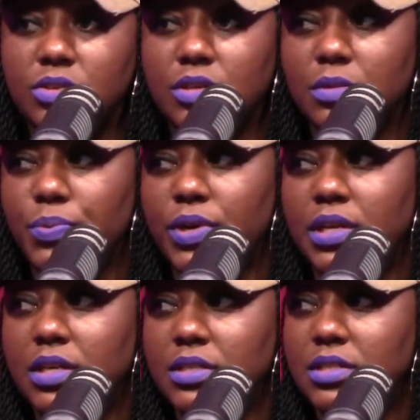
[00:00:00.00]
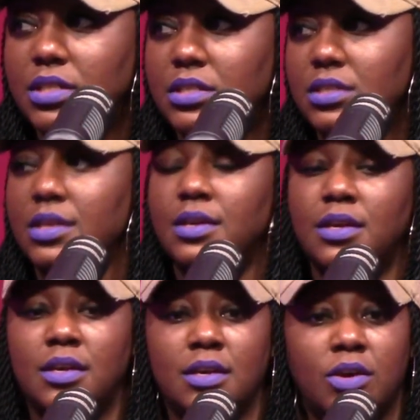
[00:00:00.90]
or the prettiest, just
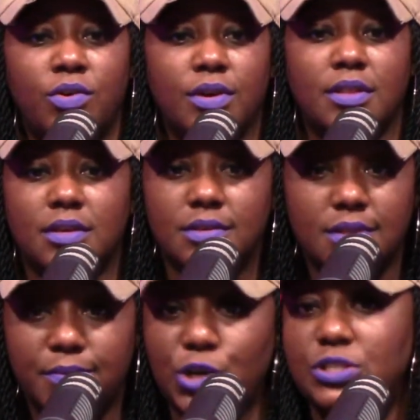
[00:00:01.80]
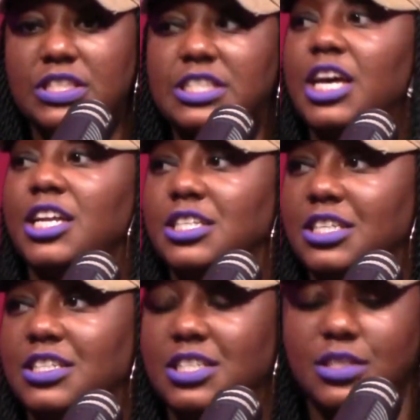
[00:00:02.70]
or the most
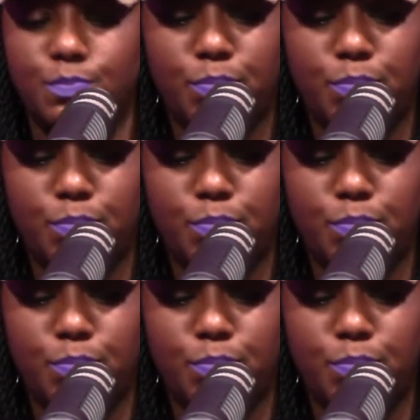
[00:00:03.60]
intelligent. Just